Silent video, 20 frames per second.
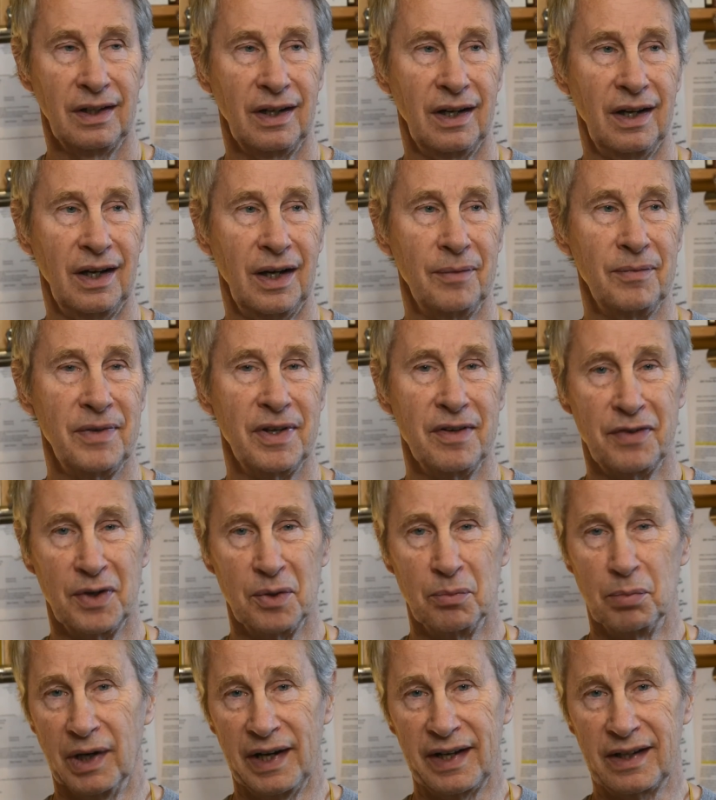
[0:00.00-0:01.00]
If you
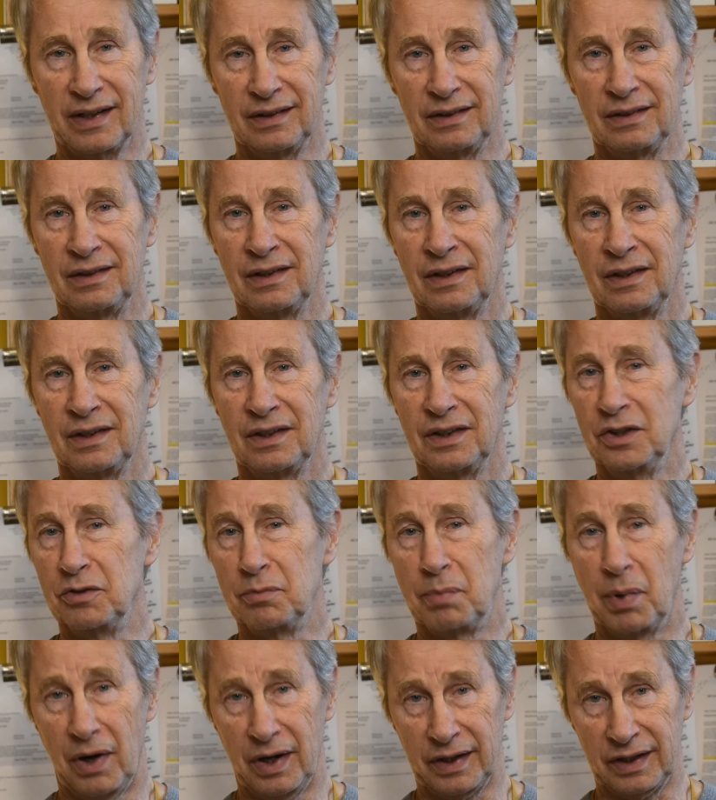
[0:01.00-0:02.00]
break it, you've
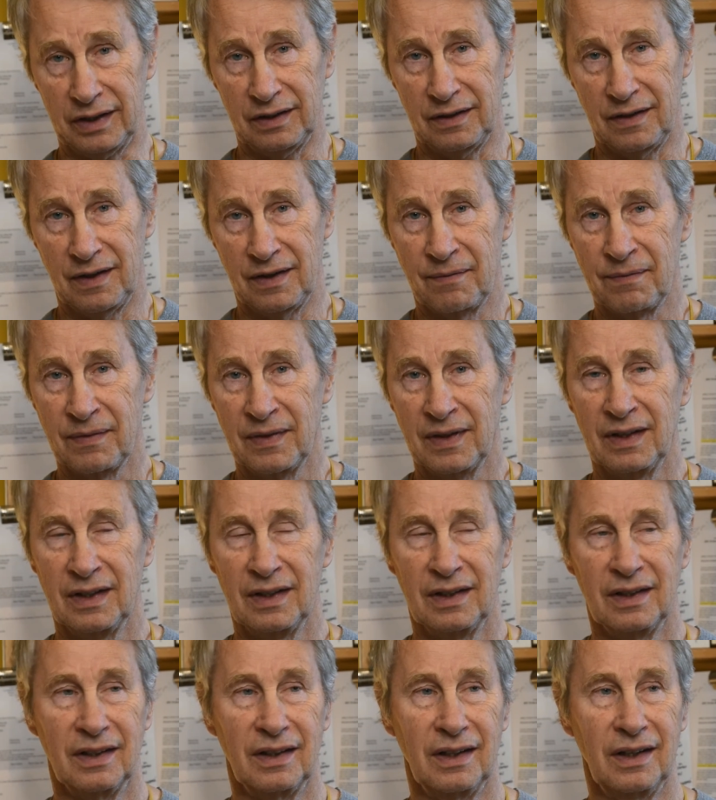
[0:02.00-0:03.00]
bought it.
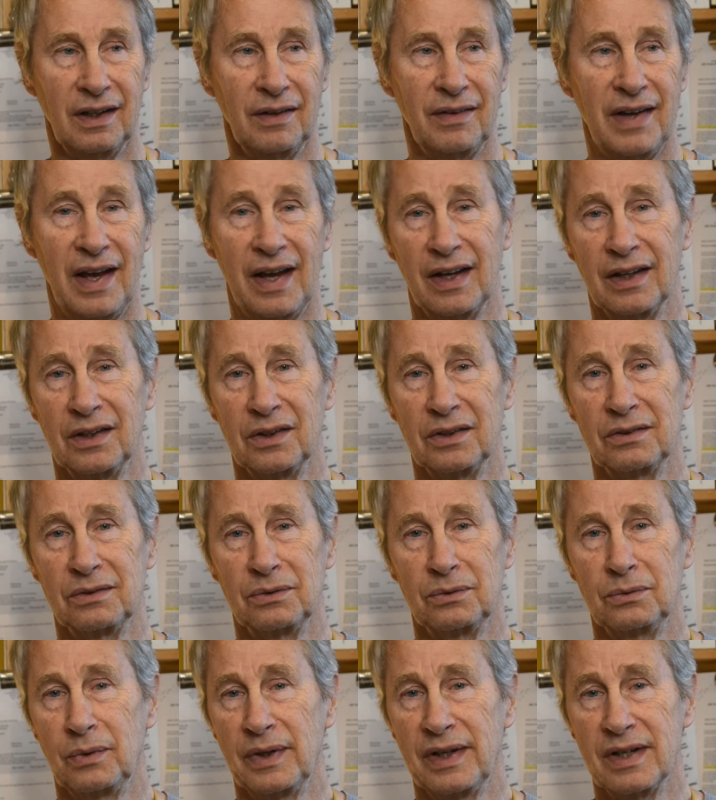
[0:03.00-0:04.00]
And
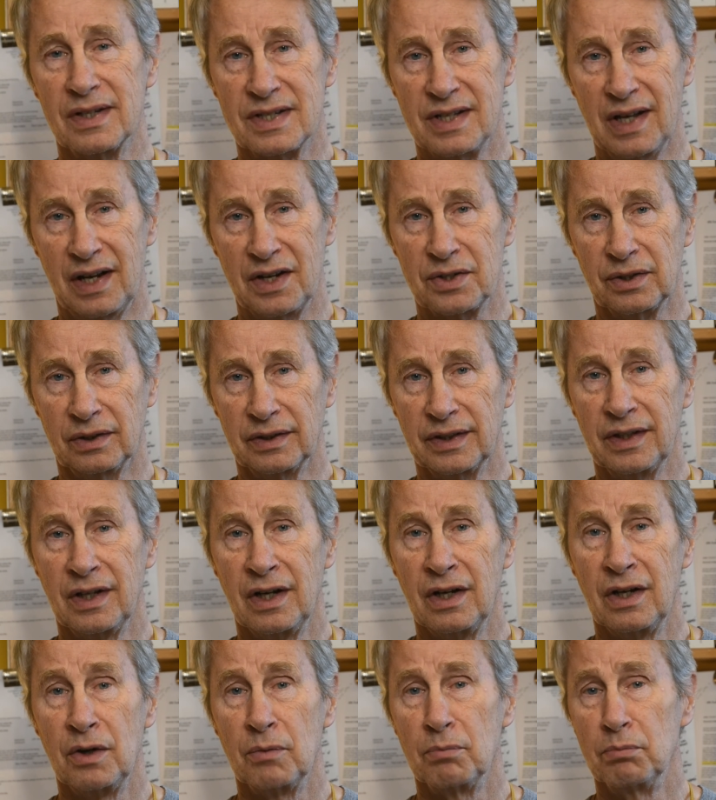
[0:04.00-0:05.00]
we essentially
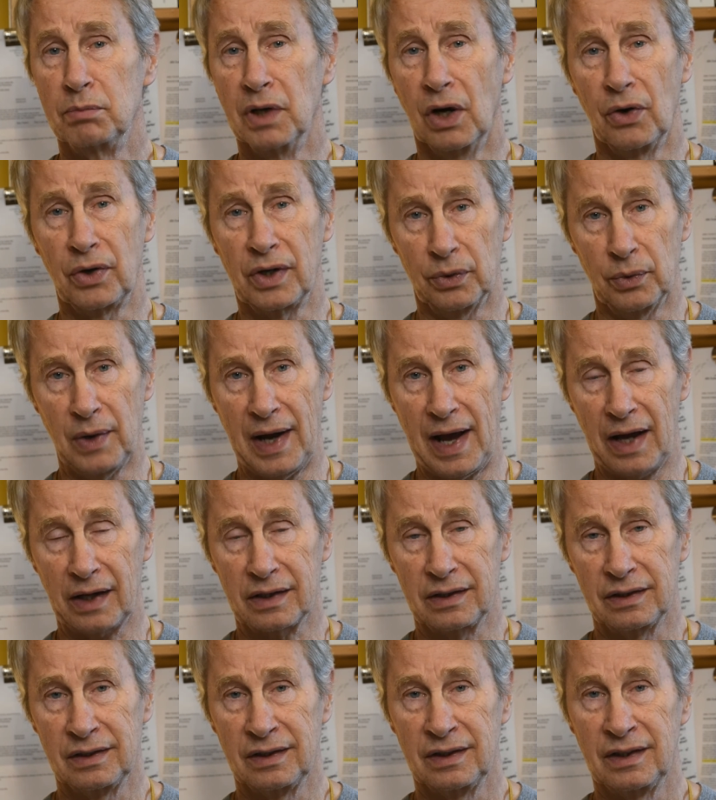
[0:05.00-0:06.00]
broke Iraq.
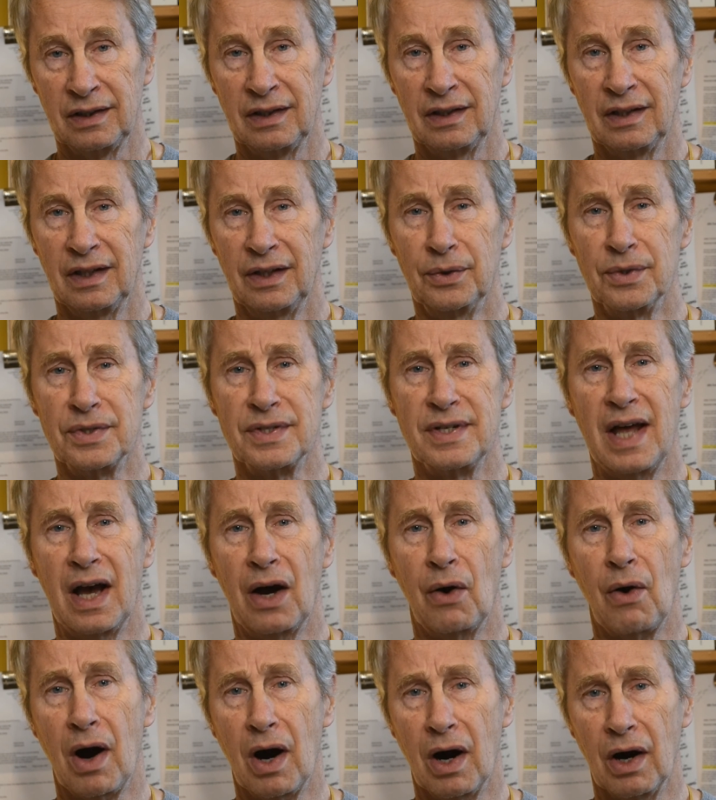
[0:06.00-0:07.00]
It was
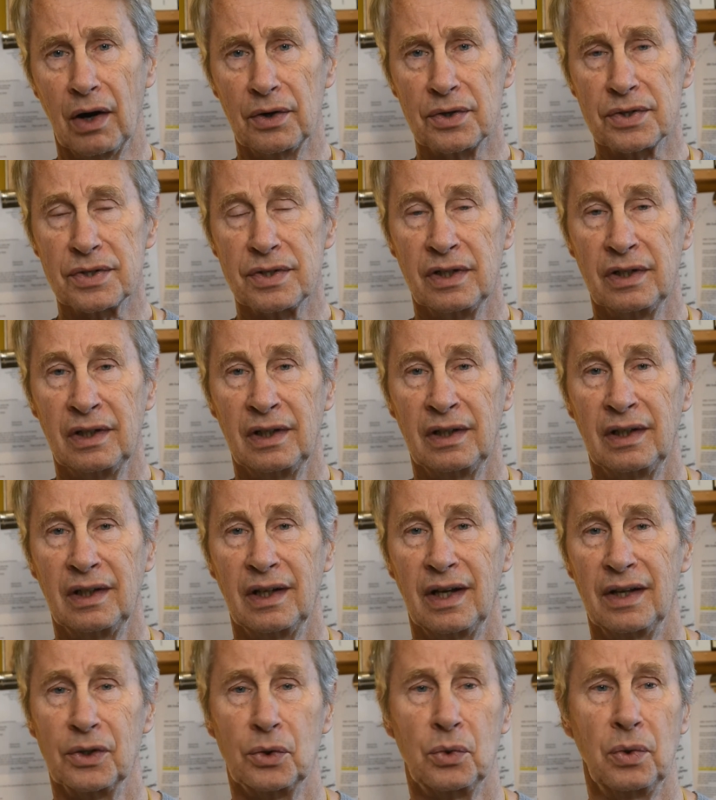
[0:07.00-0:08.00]
now ours,
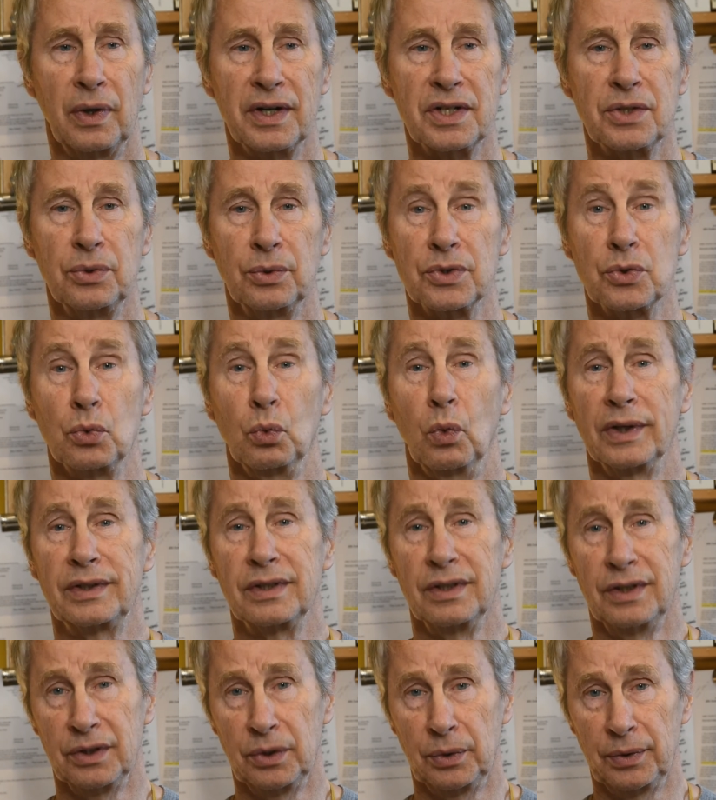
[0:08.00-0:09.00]
and the question was what
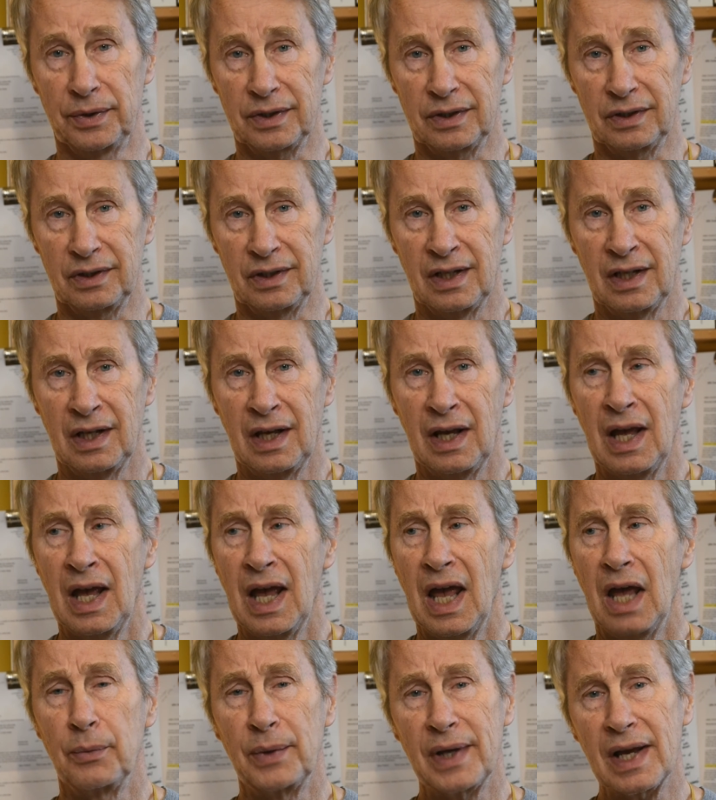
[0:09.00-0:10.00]
to do with it.
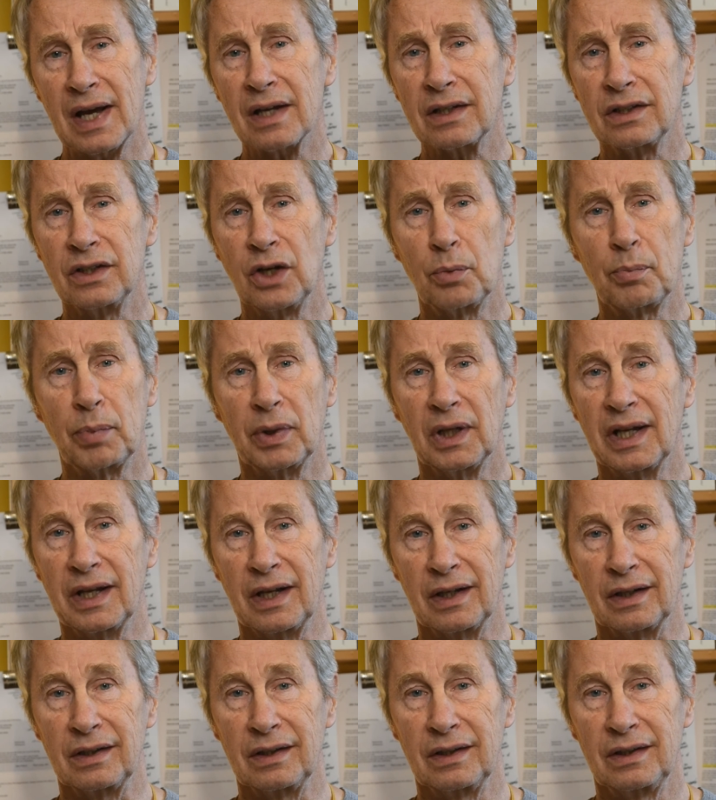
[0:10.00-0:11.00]
And we had no
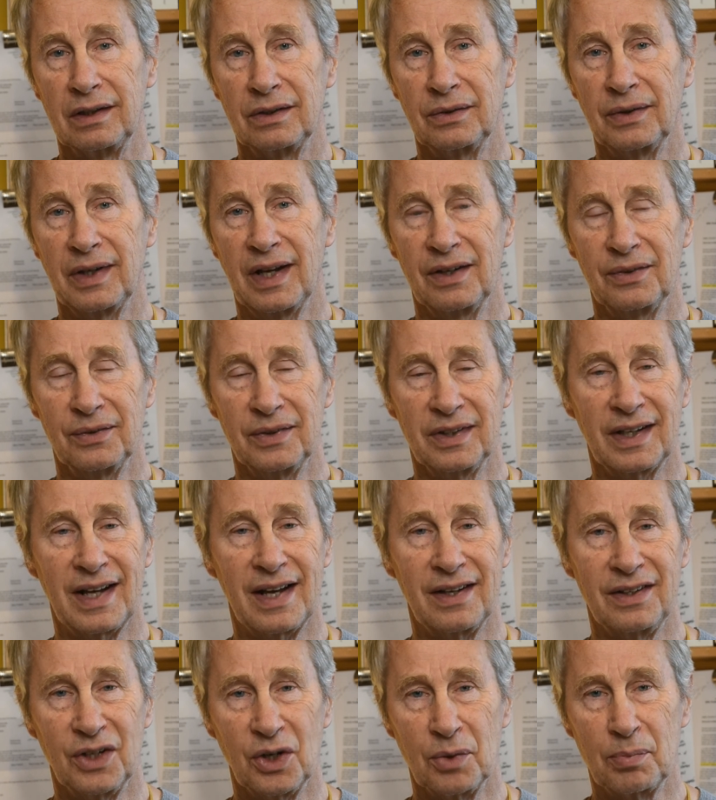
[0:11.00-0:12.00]
plan. We really
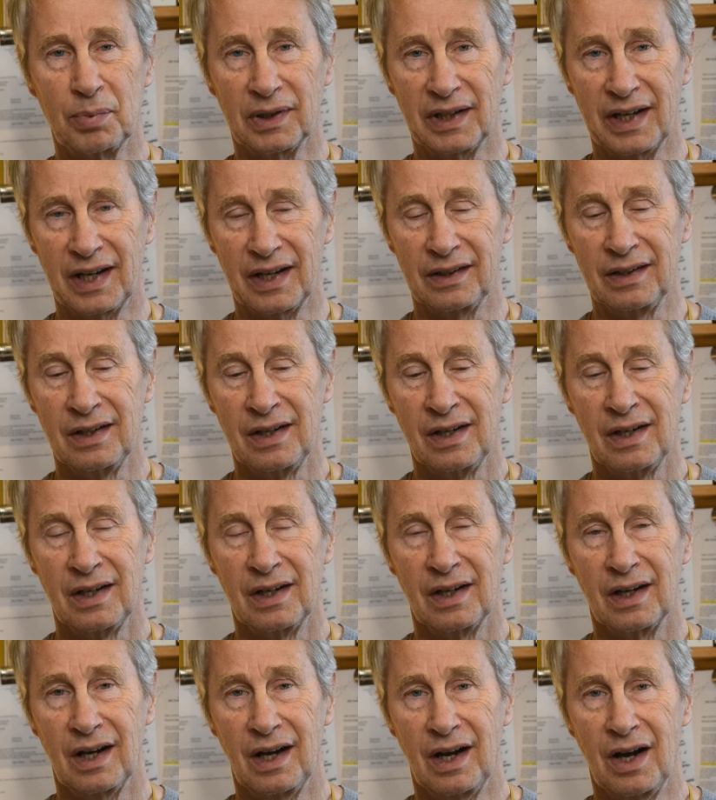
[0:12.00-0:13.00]
had no plan
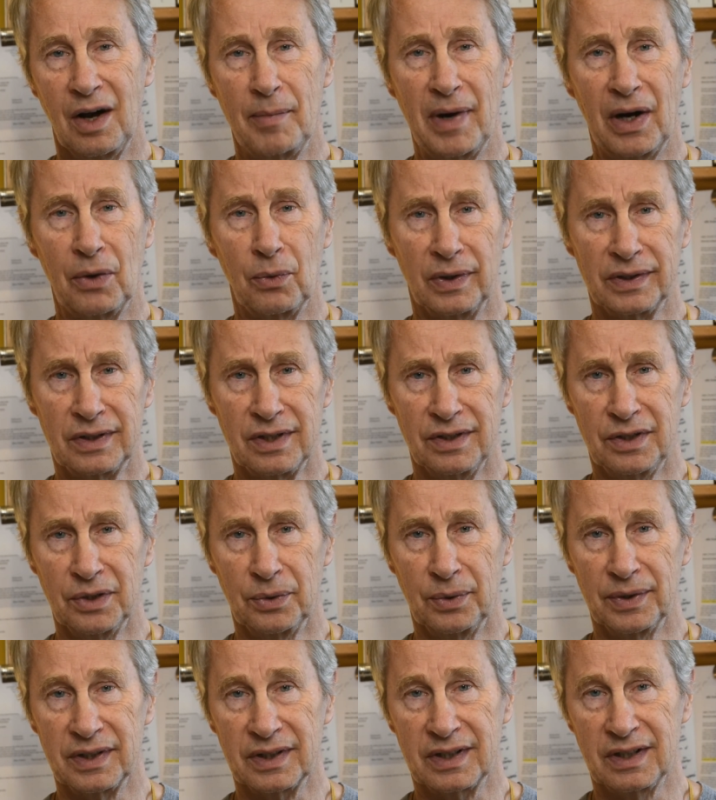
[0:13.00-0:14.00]
about what to do
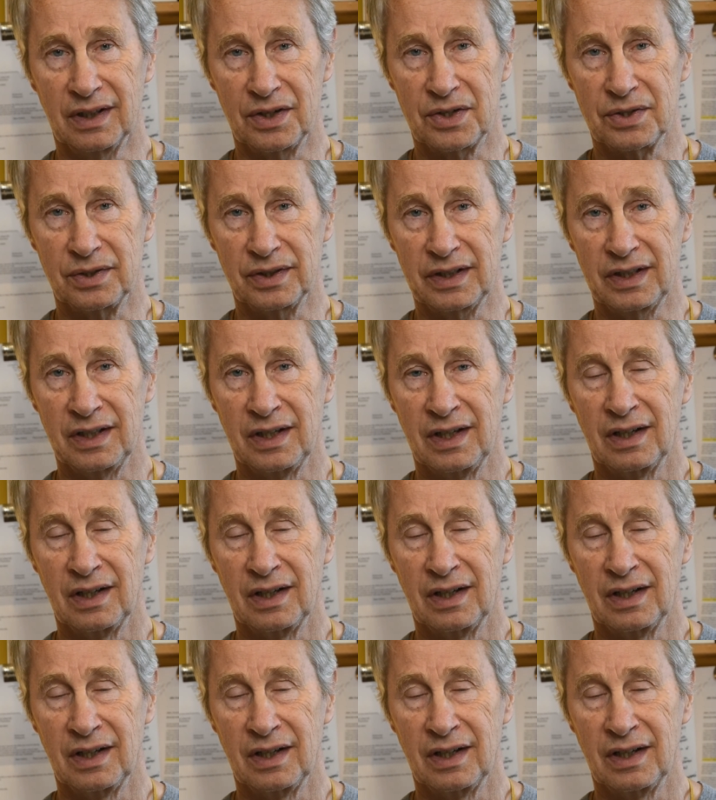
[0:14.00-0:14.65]
with the country